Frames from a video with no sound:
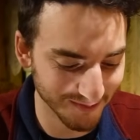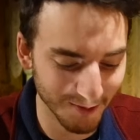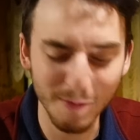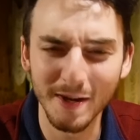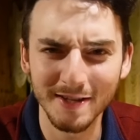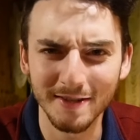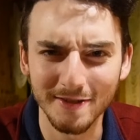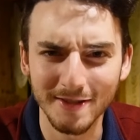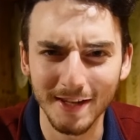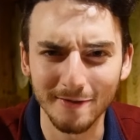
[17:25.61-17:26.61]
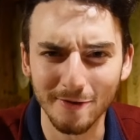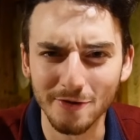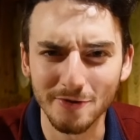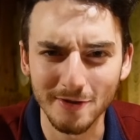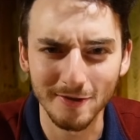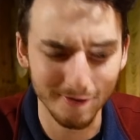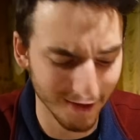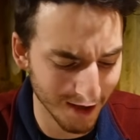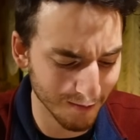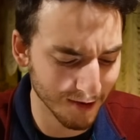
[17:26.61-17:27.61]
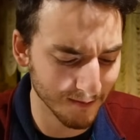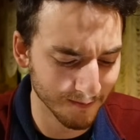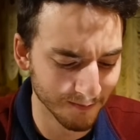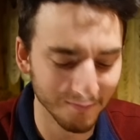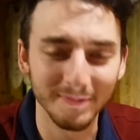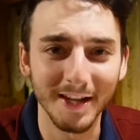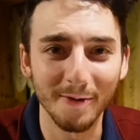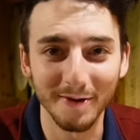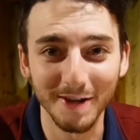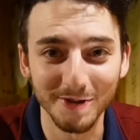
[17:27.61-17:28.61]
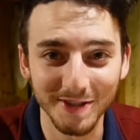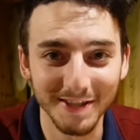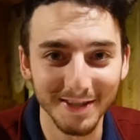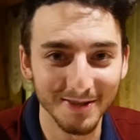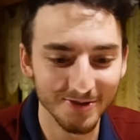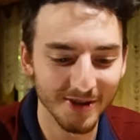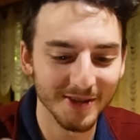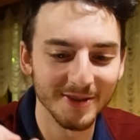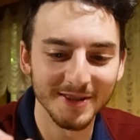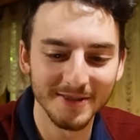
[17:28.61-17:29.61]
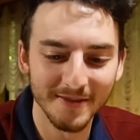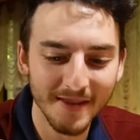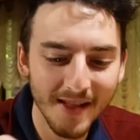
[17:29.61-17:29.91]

We basically just had groceries all the time, but now we're in Helsinki and trying this.